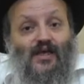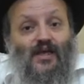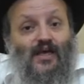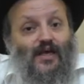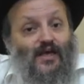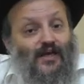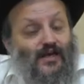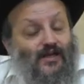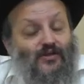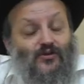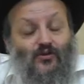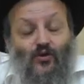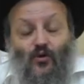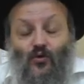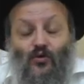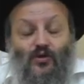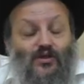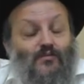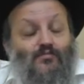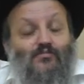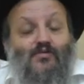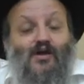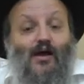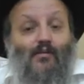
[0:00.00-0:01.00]
And he told
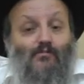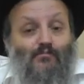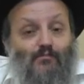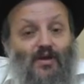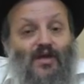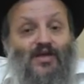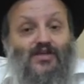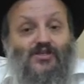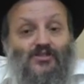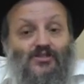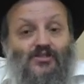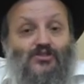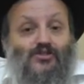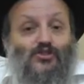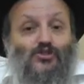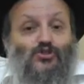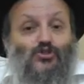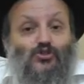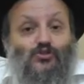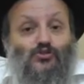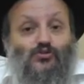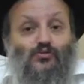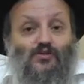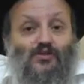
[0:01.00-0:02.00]
him, amazing, you
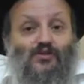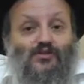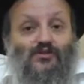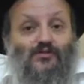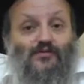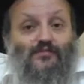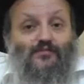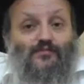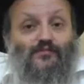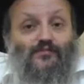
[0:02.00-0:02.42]
should do it.